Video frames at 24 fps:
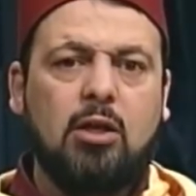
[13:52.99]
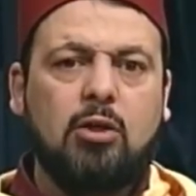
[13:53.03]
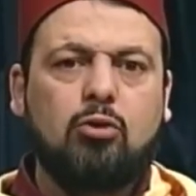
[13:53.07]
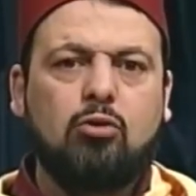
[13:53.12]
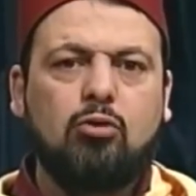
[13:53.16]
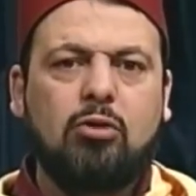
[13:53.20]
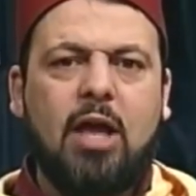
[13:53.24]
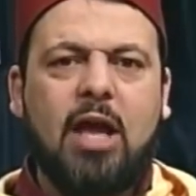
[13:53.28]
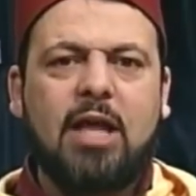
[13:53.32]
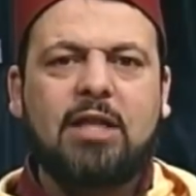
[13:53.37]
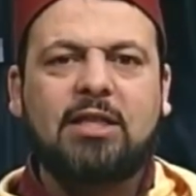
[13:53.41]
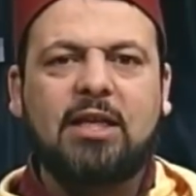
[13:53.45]

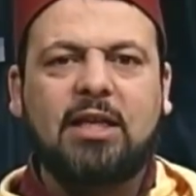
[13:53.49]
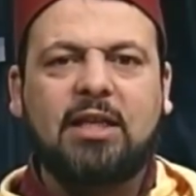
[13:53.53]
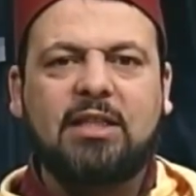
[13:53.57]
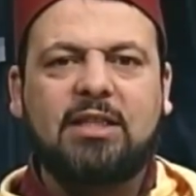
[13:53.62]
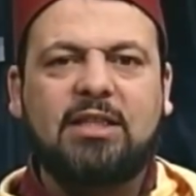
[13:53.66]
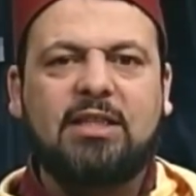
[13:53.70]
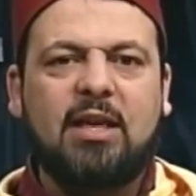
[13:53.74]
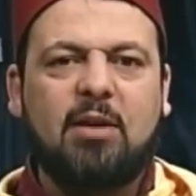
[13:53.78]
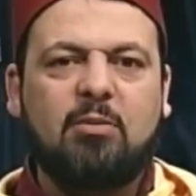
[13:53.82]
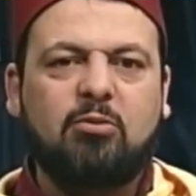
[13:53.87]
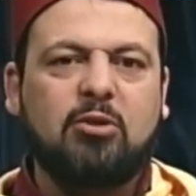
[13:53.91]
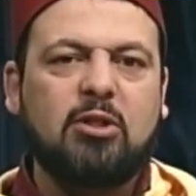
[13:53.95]
So that
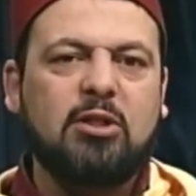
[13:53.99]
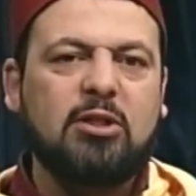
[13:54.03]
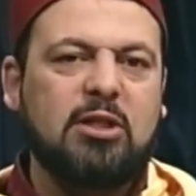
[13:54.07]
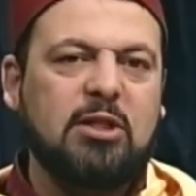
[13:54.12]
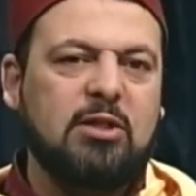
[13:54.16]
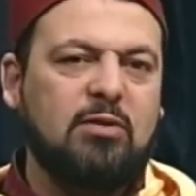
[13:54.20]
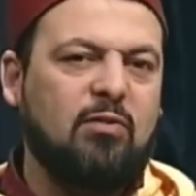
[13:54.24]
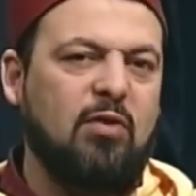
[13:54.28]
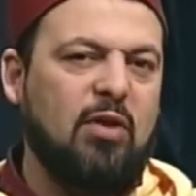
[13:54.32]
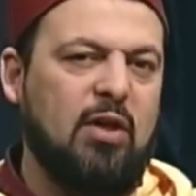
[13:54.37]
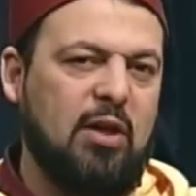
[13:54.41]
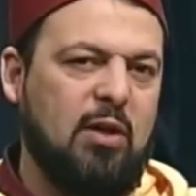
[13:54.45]
acceptance
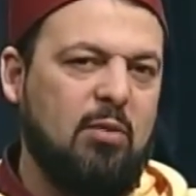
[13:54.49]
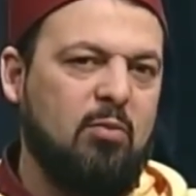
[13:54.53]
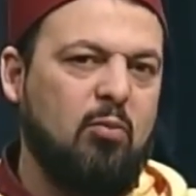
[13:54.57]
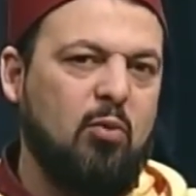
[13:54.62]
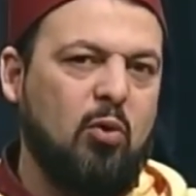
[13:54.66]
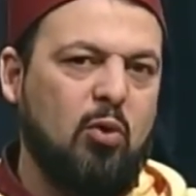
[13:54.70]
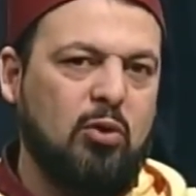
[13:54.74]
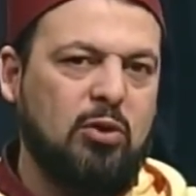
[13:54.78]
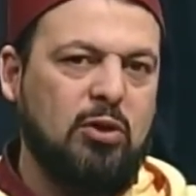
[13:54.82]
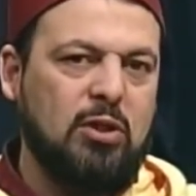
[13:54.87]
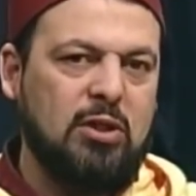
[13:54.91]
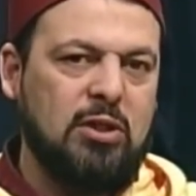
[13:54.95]
is very
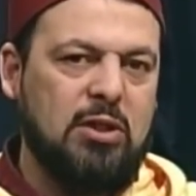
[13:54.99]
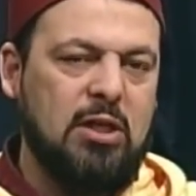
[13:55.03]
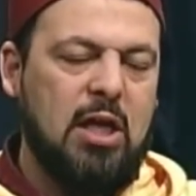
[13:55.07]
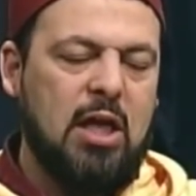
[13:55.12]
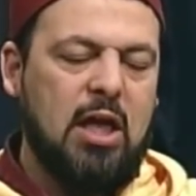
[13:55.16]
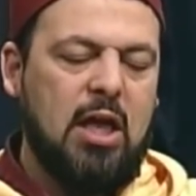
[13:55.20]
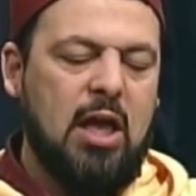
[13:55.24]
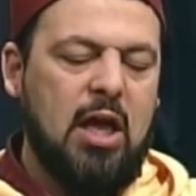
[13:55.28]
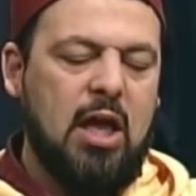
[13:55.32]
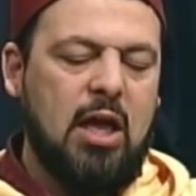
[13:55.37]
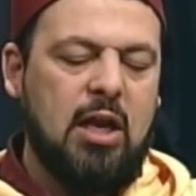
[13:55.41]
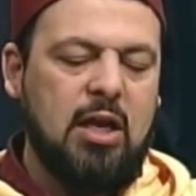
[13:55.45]
important.
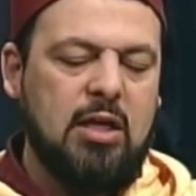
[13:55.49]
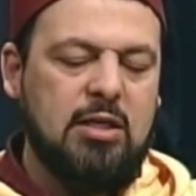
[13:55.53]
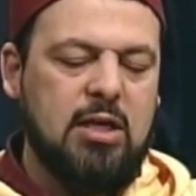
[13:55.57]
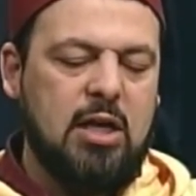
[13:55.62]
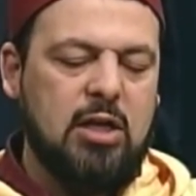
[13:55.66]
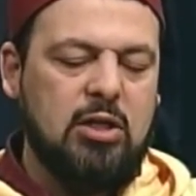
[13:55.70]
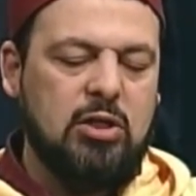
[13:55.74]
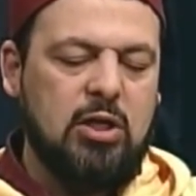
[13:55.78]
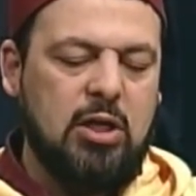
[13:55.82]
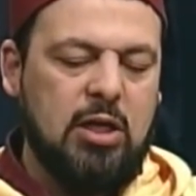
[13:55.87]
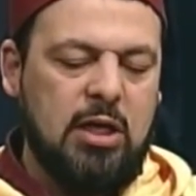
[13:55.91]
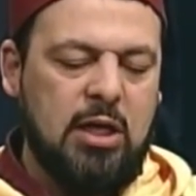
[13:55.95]
And that's
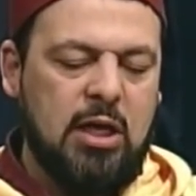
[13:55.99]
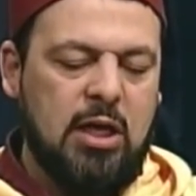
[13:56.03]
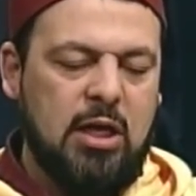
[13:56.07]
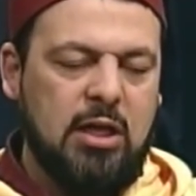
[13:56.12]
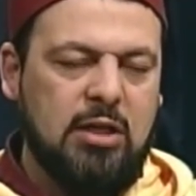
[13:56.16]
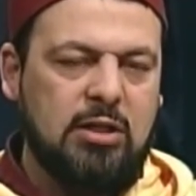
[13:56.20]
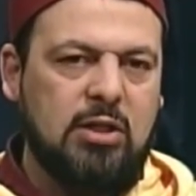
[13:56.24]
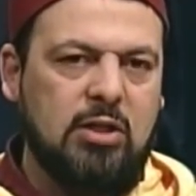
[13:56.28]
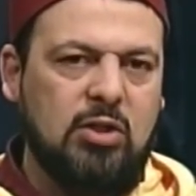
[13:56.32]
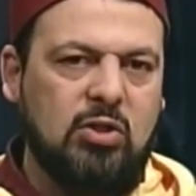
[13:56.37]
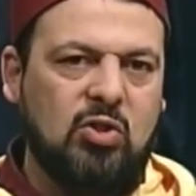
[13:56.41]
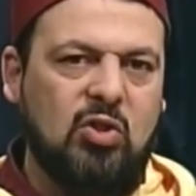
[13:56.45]
actually
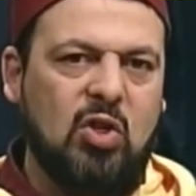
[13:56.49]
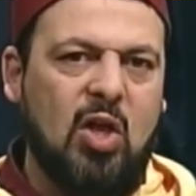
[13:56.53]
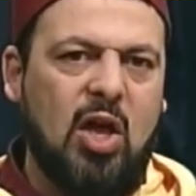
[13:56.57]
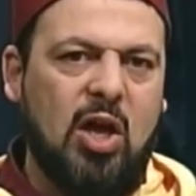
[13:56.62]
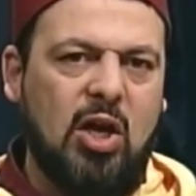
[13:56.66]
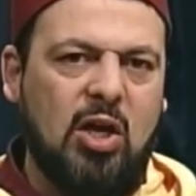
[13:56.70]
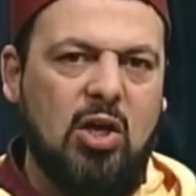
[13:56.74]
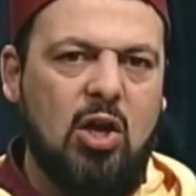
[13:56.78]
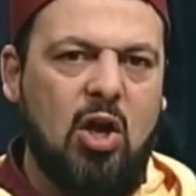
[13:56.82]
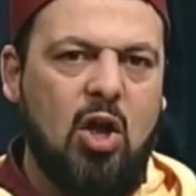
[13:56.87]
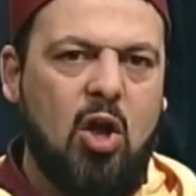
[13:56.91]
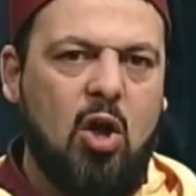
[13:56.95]
is a
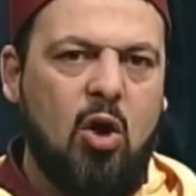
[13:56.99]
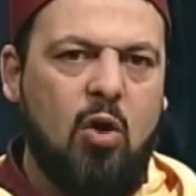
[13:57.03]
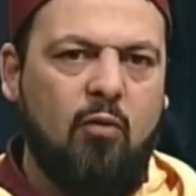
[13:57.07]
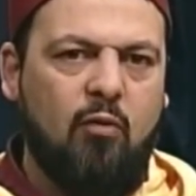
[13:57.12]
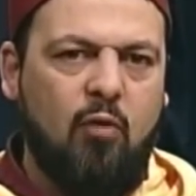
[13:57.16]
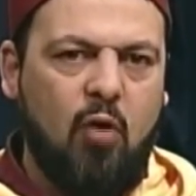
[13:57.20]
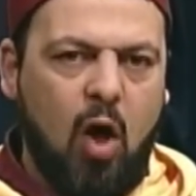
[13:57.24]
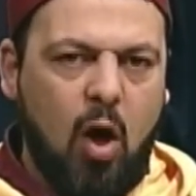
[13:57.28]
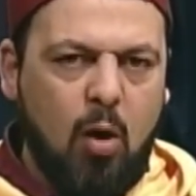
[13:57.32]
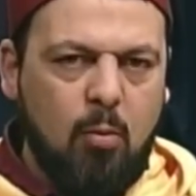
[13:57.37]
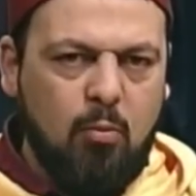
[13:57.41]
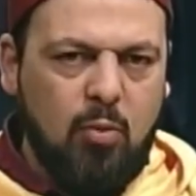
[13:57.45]
sign of
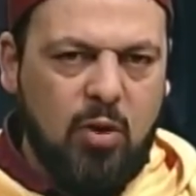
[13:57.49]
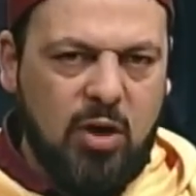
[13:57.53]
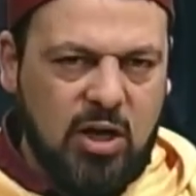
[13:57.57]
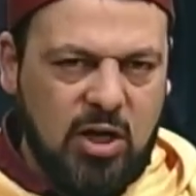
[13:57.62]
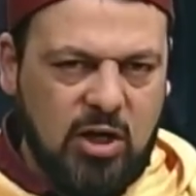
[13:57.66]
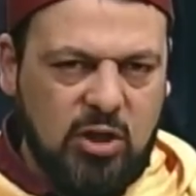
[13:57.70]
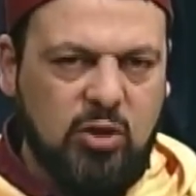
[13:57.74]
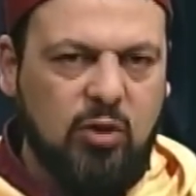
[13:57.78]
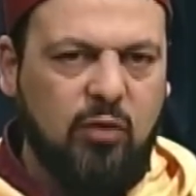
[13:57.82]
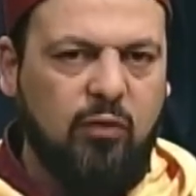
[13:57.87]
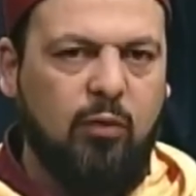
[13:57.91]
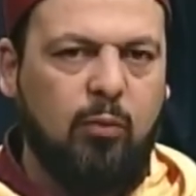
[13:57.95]

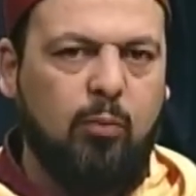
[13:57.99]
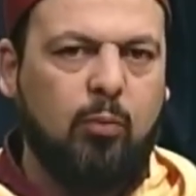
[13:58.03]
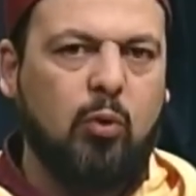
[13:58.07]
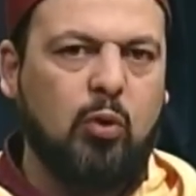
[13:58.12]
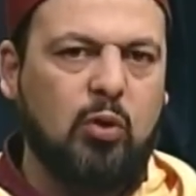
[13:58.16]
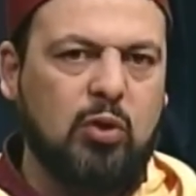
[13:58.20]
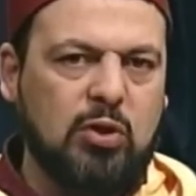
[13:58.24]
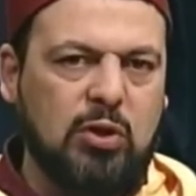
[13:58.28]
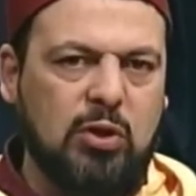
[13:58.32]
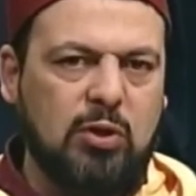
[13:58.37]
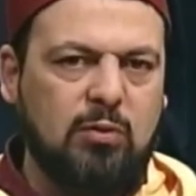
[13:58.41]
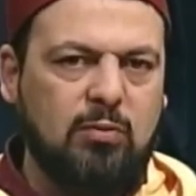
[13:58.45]
humbleness of a
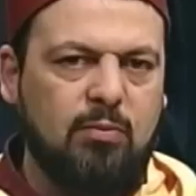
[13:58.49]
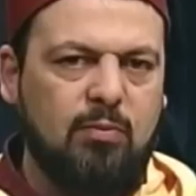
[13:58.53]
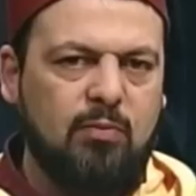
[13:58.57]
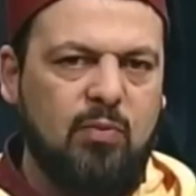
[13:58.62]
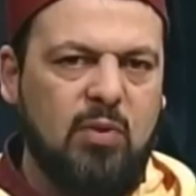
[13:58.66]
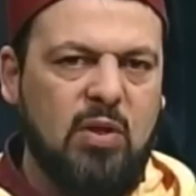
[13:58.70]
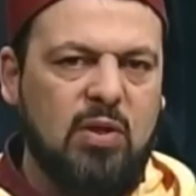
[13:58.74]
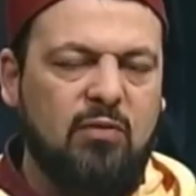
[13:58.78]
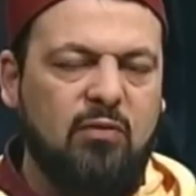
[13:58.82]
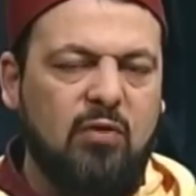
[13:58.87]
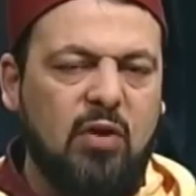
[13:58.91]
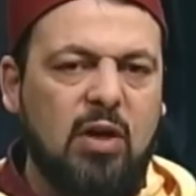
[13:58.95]
person.
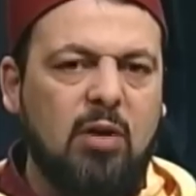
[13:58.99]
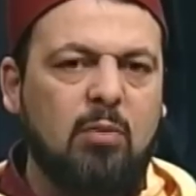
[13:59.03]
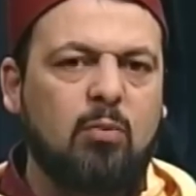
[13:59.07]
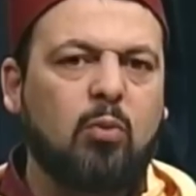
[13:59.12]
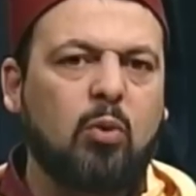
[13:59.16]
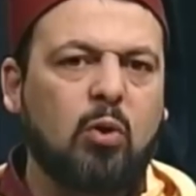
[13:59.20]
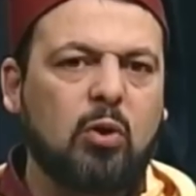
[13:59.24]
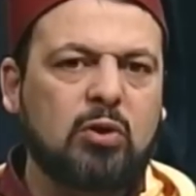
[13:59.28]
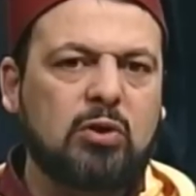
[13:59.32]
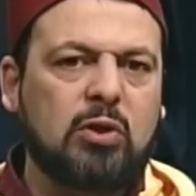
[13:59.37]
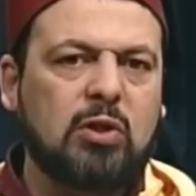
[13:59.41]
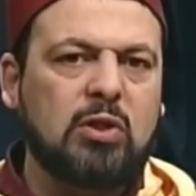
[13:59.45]
It's very
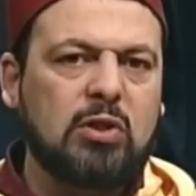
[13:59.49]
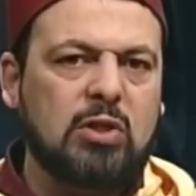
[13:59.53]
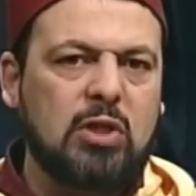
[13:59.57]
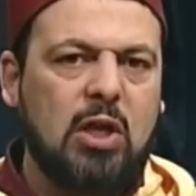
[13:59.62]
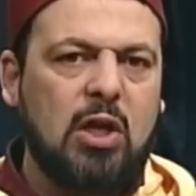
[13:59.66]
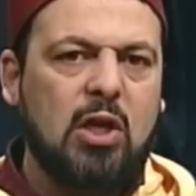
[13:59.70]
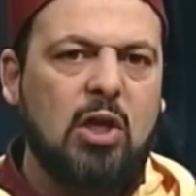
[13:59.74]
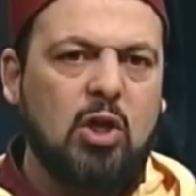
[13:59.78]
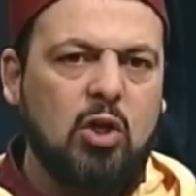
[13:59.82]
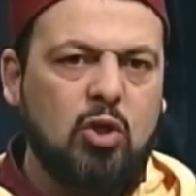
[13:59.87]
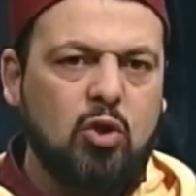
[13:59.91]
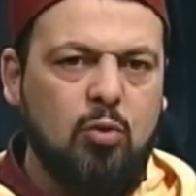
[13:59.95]
important
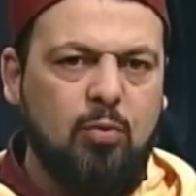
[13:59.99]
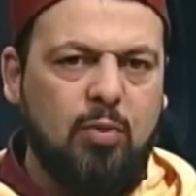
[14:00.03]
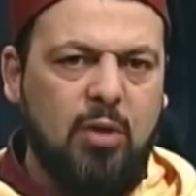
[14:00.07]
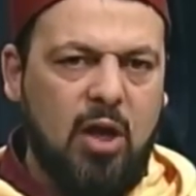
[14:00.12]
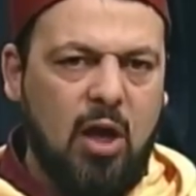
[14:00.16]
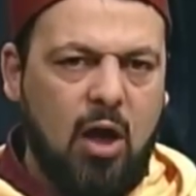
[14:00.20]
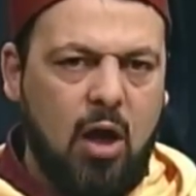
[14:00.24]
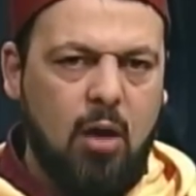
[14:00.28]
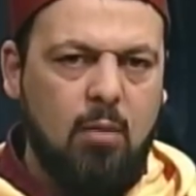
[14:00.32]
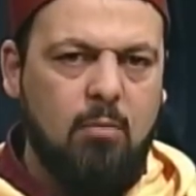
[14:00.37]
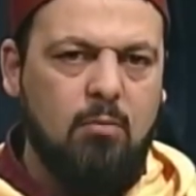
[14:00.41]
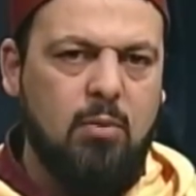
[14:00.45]
to be
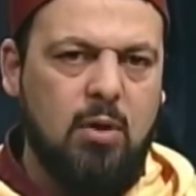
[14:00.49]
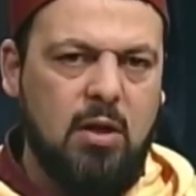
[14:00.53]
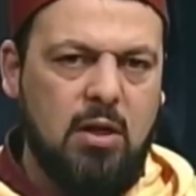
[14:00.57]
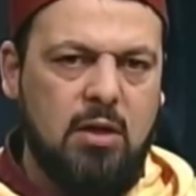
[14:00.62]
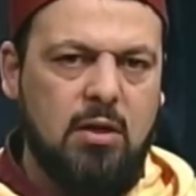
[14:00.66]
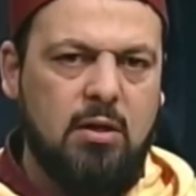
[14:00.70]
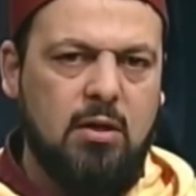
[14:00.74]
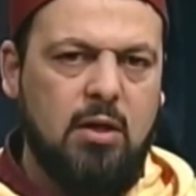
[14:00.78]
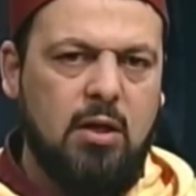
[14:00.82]
humble.